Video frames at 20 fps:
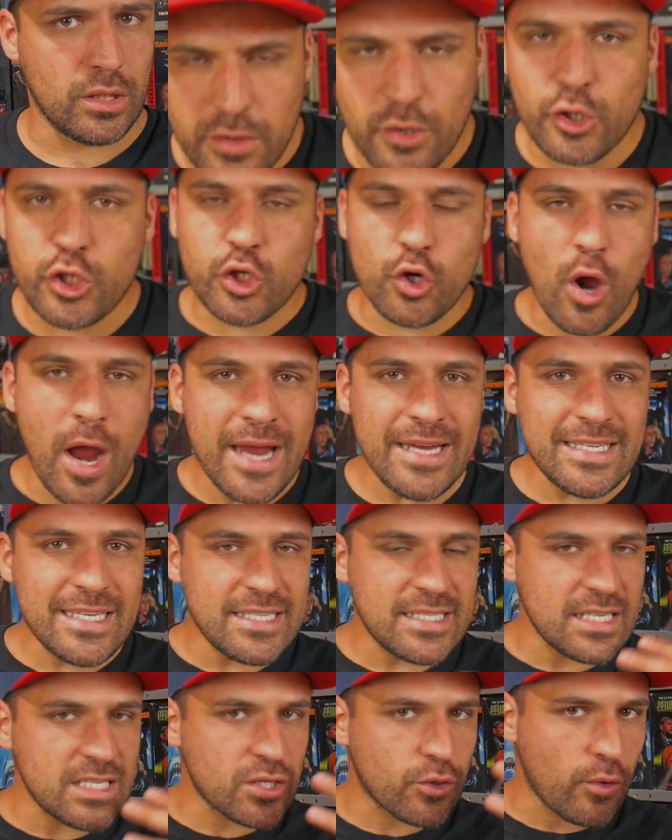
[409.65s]
They're trying to
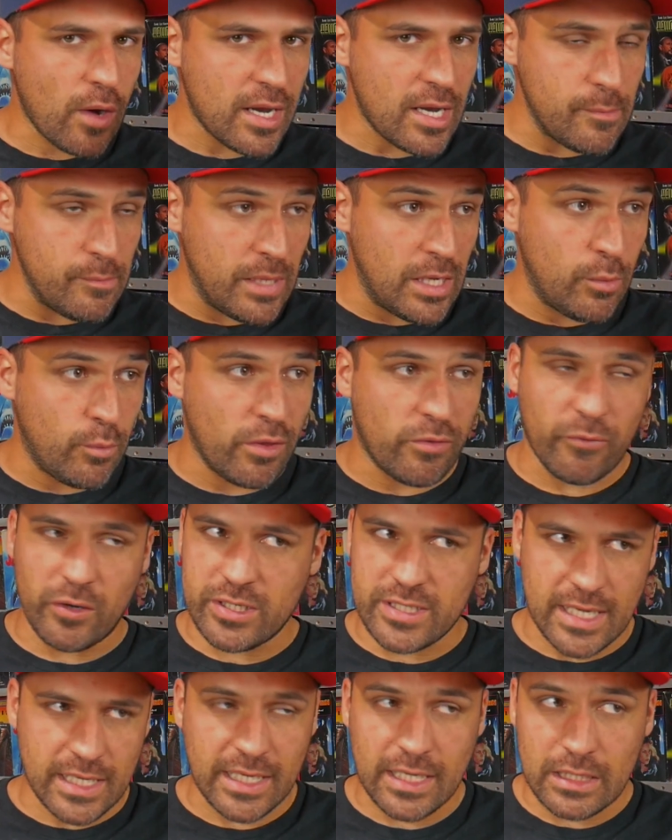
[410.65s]
discredit me with
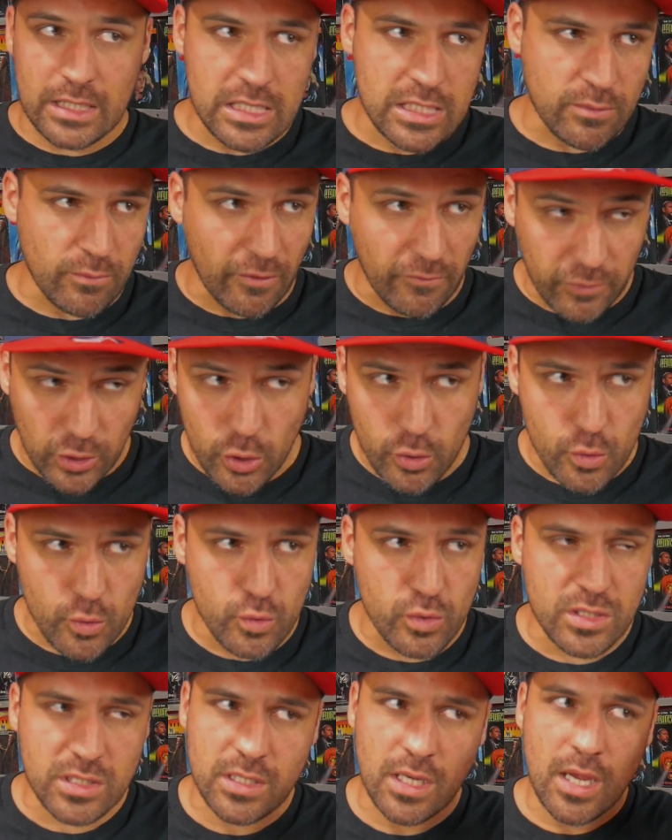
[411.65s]
ridiculous
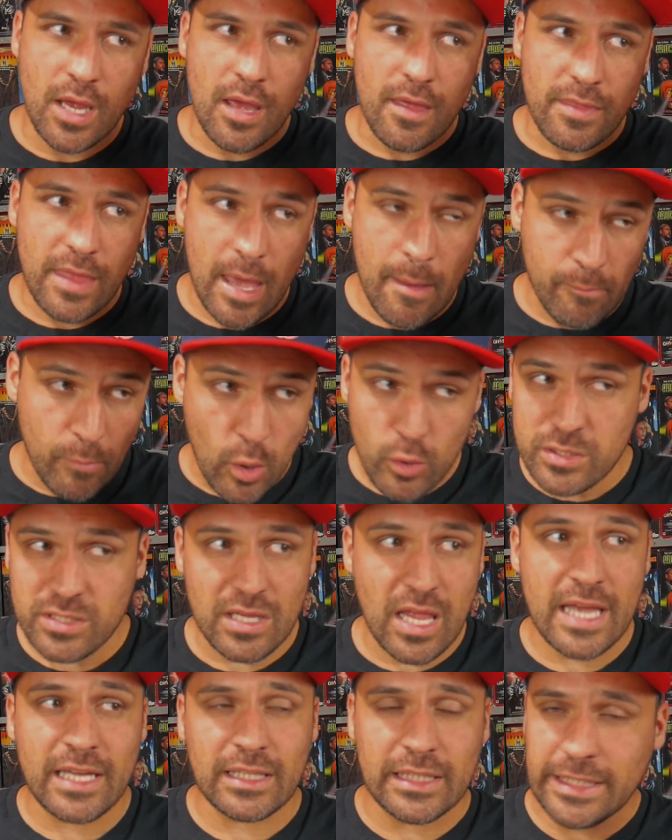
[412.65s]
reviews that most
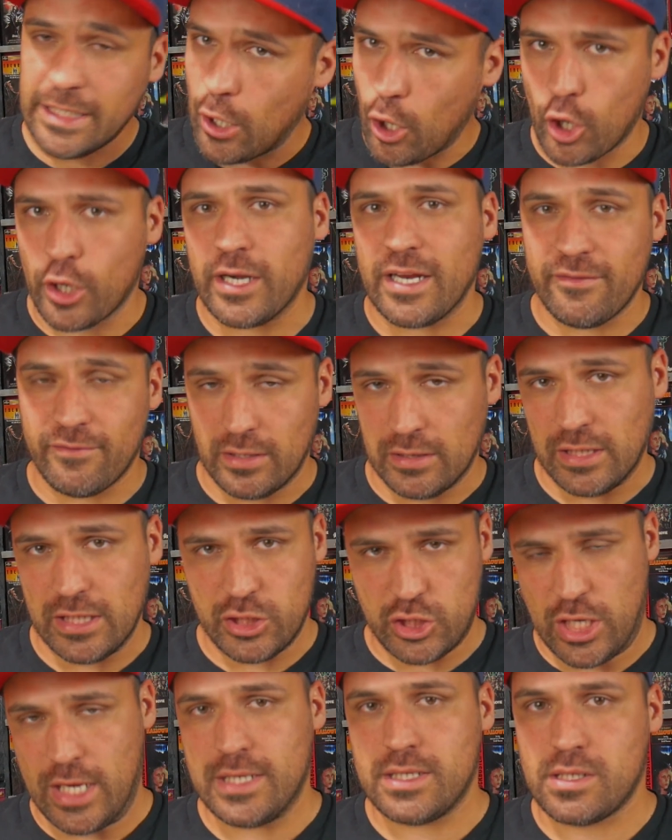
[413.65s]
likely aren't even
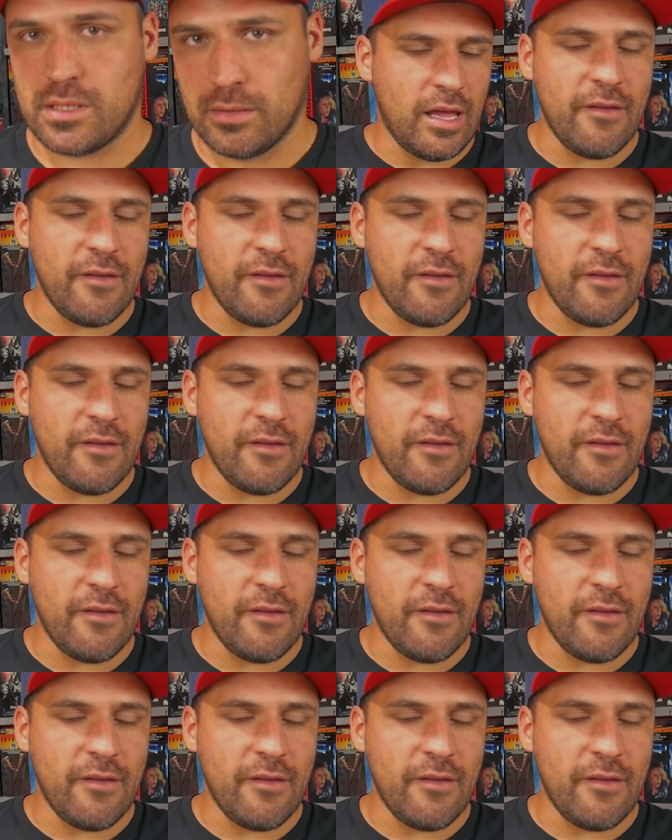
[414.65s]
legit.